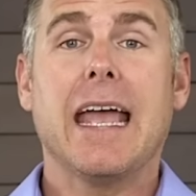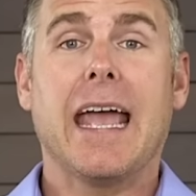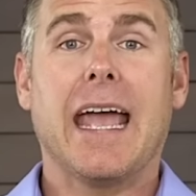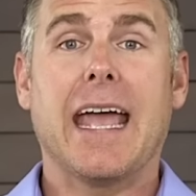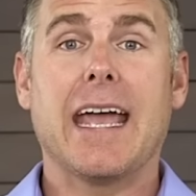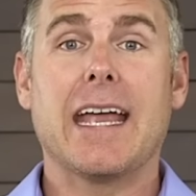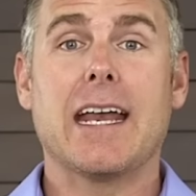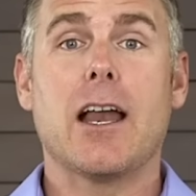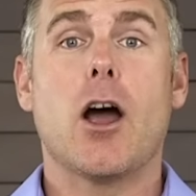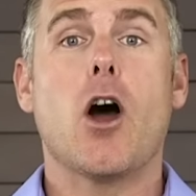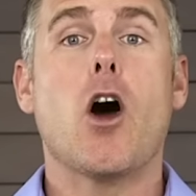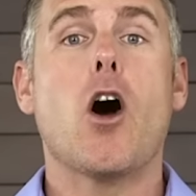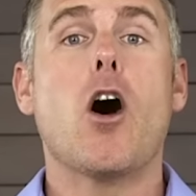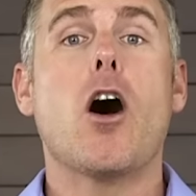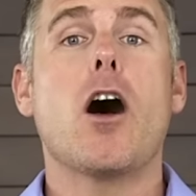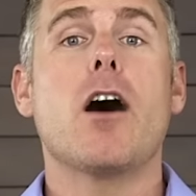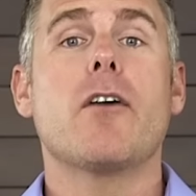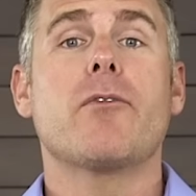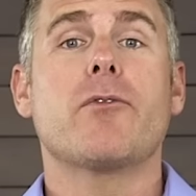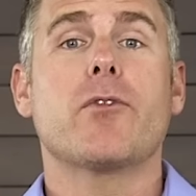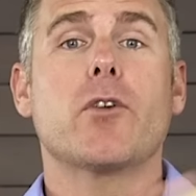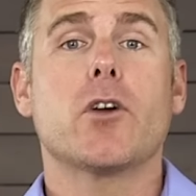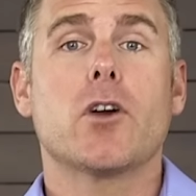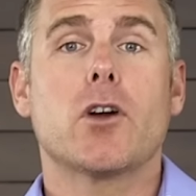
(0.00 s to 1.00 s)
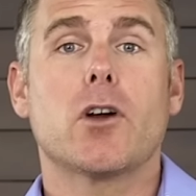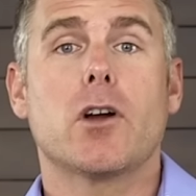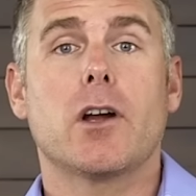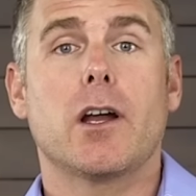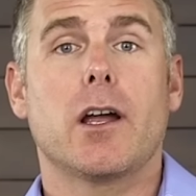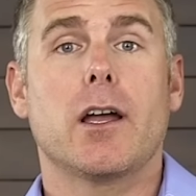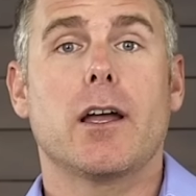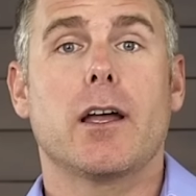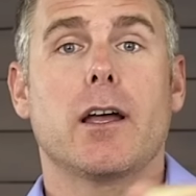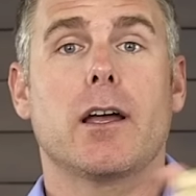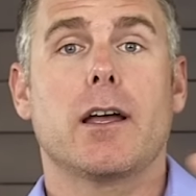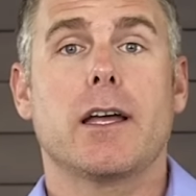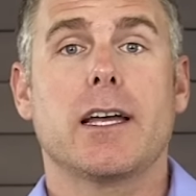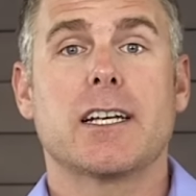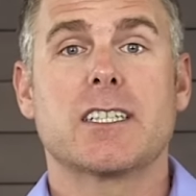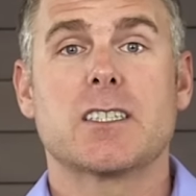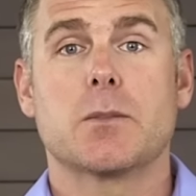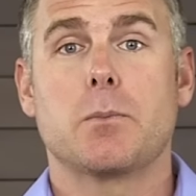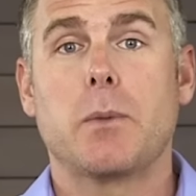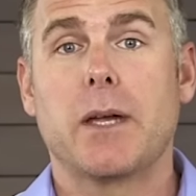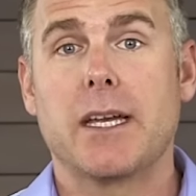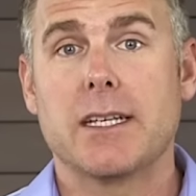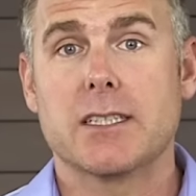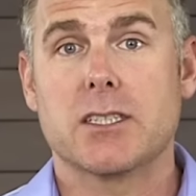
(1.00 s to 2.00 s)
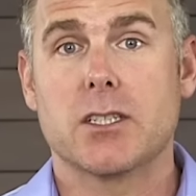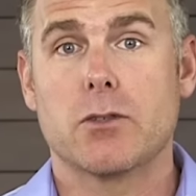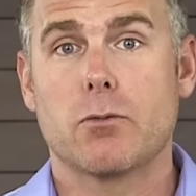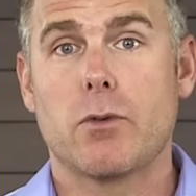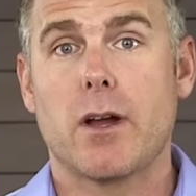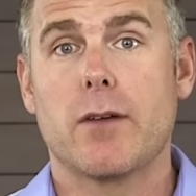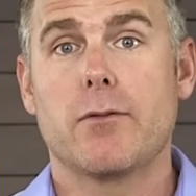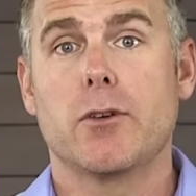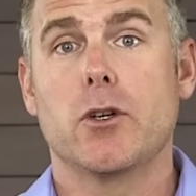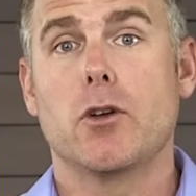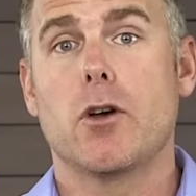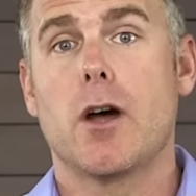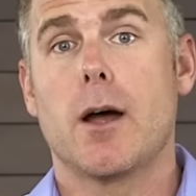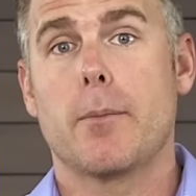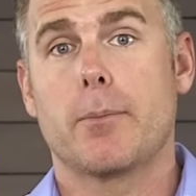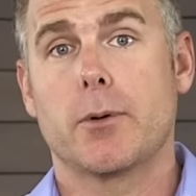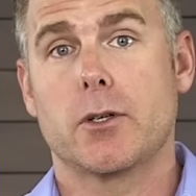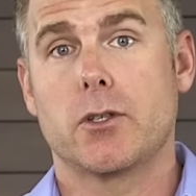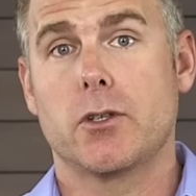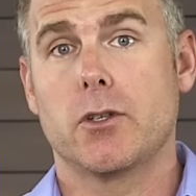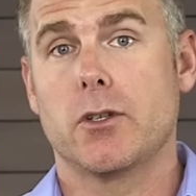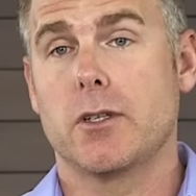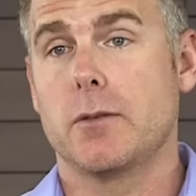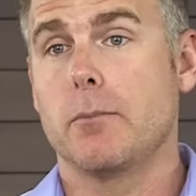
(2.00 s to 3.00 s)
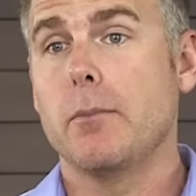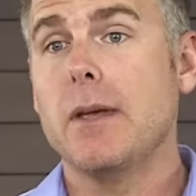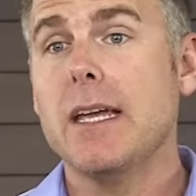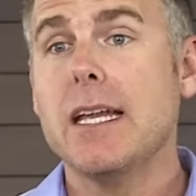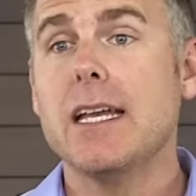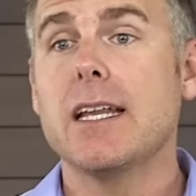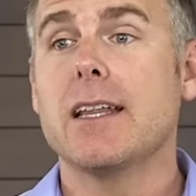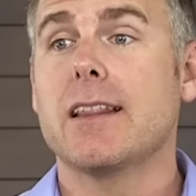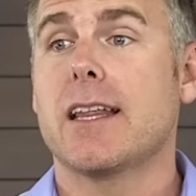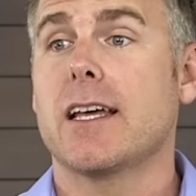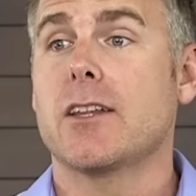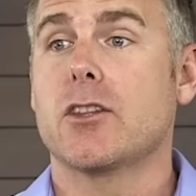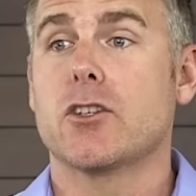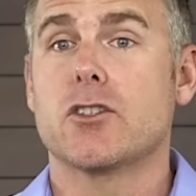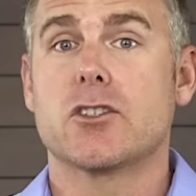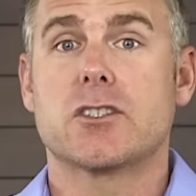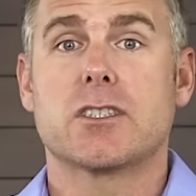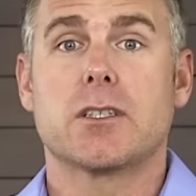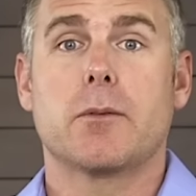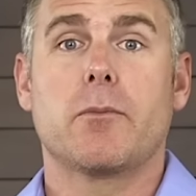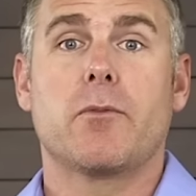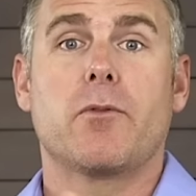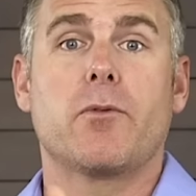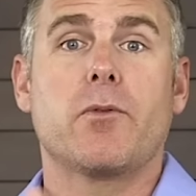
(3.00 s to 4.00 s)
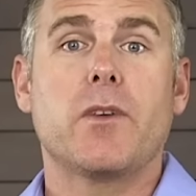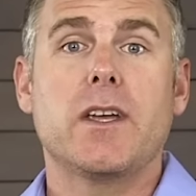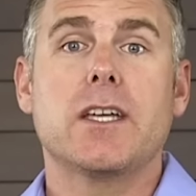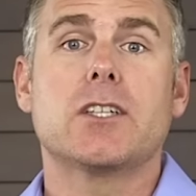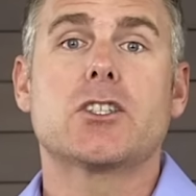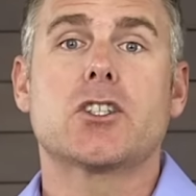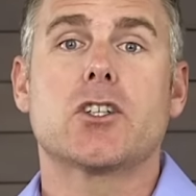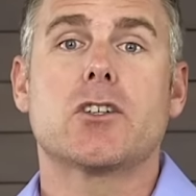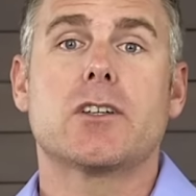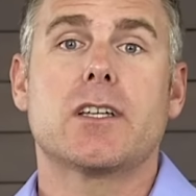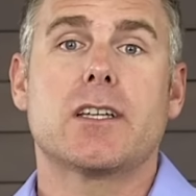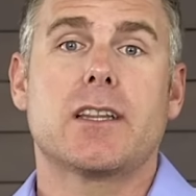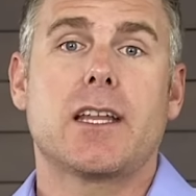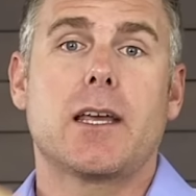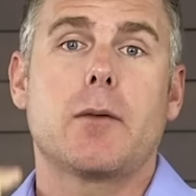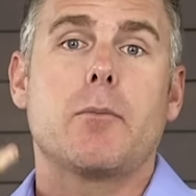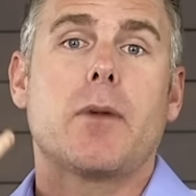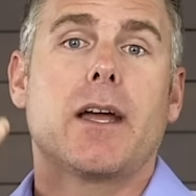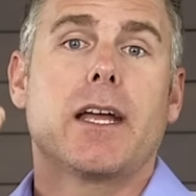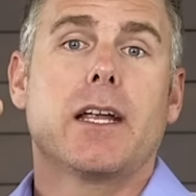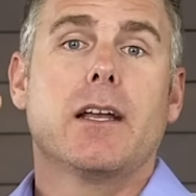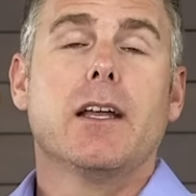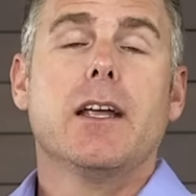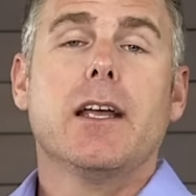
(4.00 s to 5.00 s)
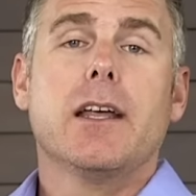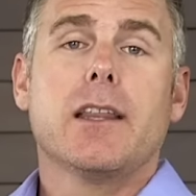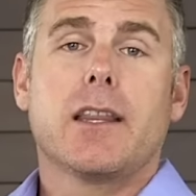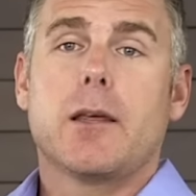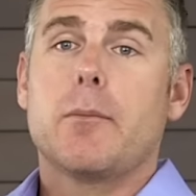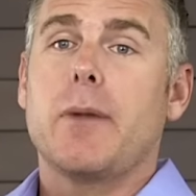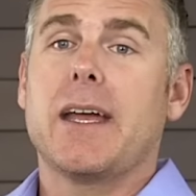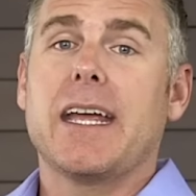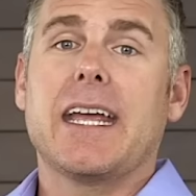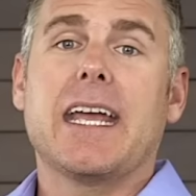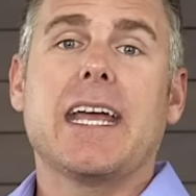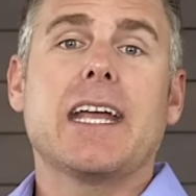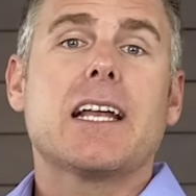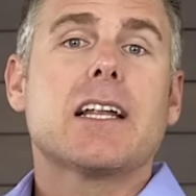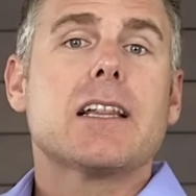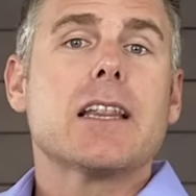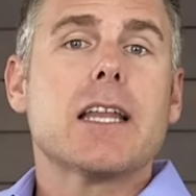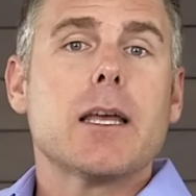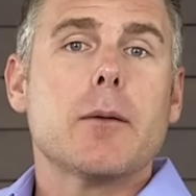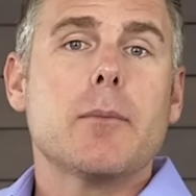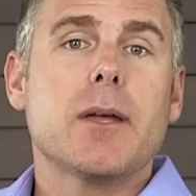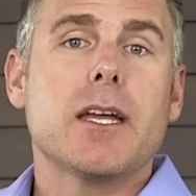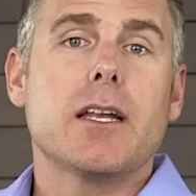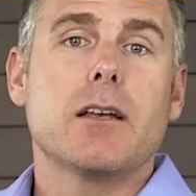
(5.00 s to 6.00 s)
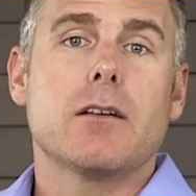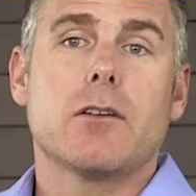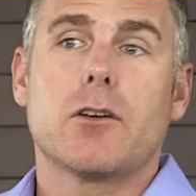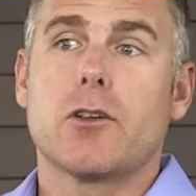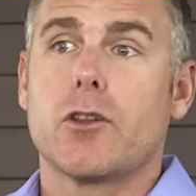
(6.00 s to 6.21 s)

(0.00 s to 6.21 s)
and offer expansion revenue opportunity, meaning that there's some feature that they might hit a limit,